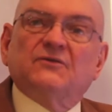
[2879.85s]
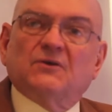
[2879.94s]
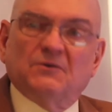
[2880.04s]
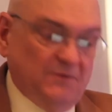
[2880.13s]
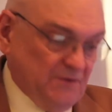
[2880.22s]

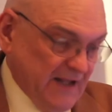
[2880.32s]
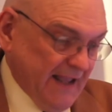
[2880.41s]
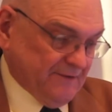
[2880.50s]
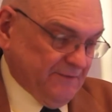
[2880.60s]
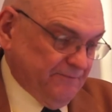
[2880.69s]
student
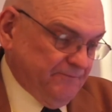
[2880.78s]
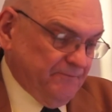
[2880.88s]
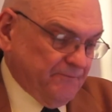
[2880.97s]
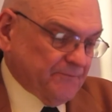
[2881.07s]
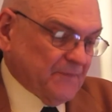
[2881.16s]
debt.
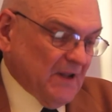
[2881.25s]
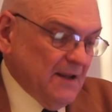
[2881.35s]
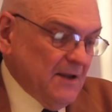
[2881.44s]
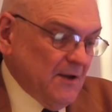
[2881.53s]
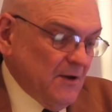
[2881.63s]

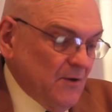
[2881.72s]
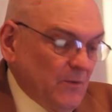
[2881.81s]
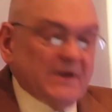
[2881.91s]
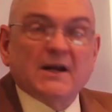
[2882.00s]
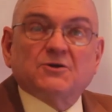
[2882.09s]

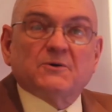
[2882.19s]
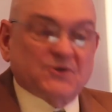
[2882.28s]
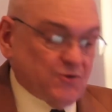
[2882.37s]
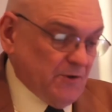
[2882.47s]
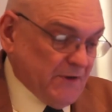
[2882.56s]
We need to
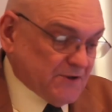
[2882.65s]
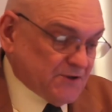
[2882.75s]
ensure that